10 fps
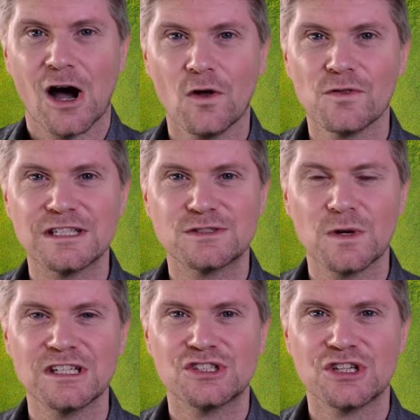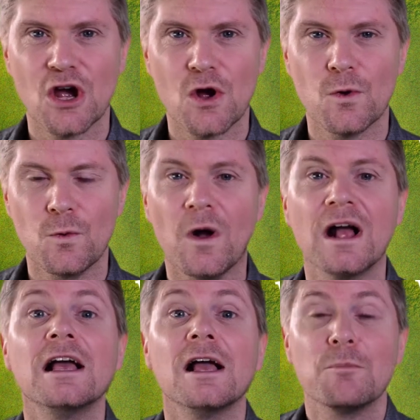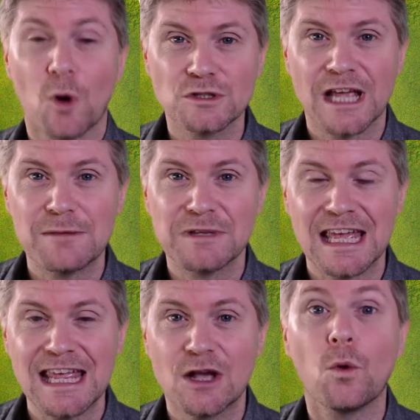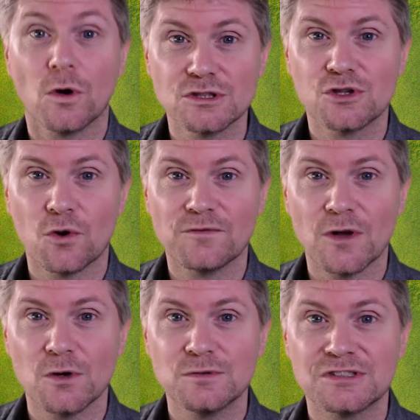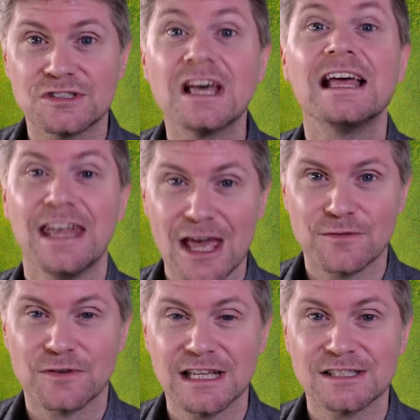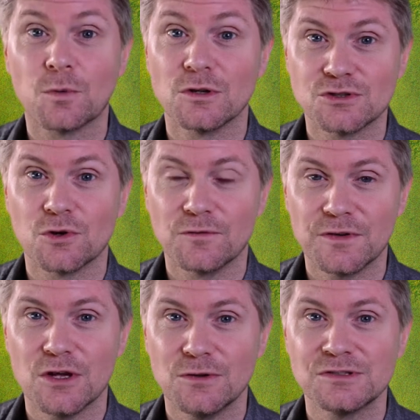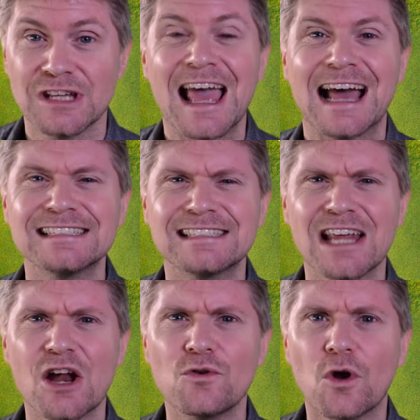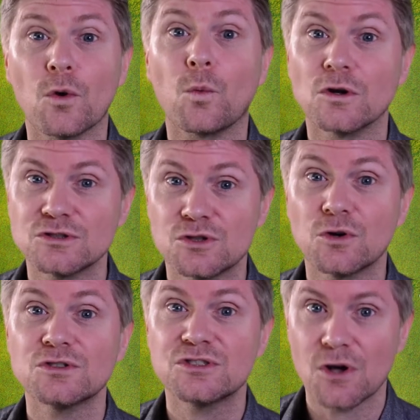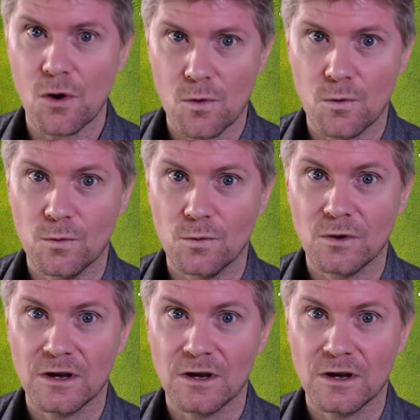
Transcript: On this week's show, Board Game Geek wants your votes, Netflix wants your views, and Sauron wants your soul.